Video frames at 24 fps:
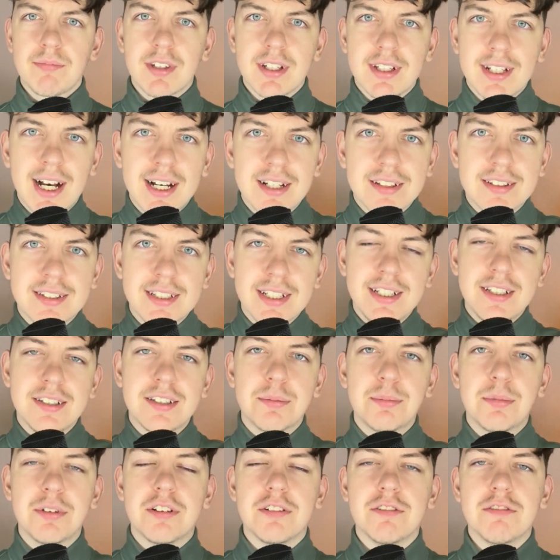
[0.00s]
That
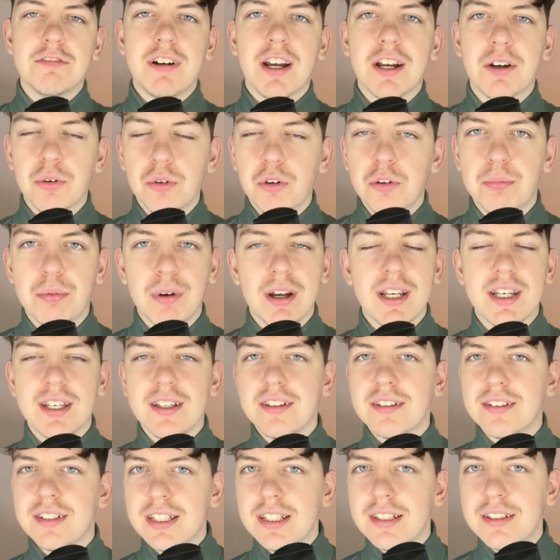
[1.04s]
season was a record-breaking
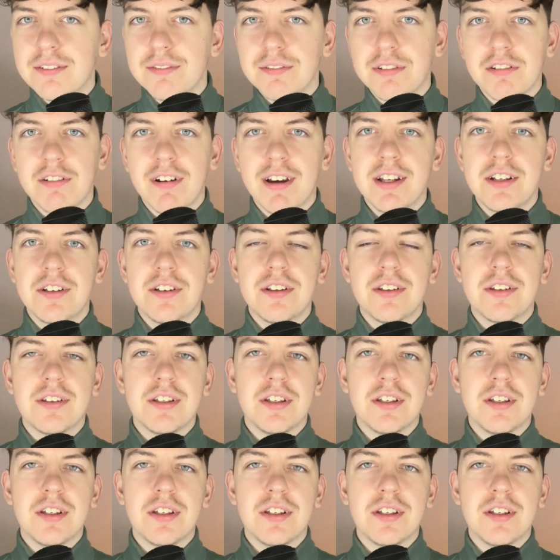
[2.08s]
season for Rangers.